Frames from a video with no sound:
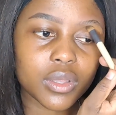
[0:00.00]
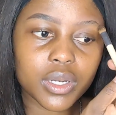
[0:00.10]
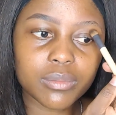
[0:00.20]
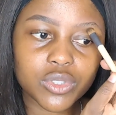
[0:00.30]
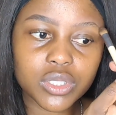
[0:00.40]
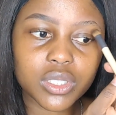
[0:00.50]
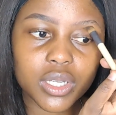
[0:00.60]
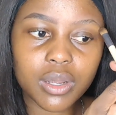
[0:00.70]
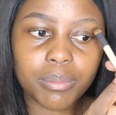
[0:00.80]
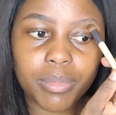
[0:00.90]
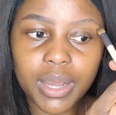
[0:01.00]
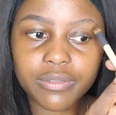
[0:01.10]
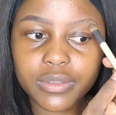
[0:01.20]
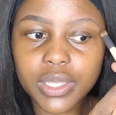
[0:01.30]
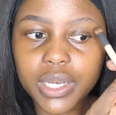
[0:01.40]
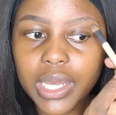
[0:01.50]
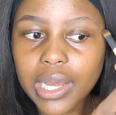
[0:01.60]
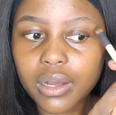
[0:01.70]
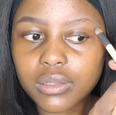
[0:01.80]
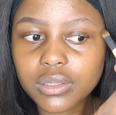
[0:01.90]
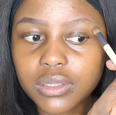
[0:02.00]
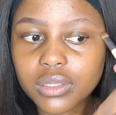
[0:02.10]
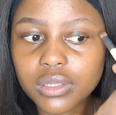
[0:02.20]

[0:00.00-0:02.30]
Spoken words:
I'm just gonna buff that out.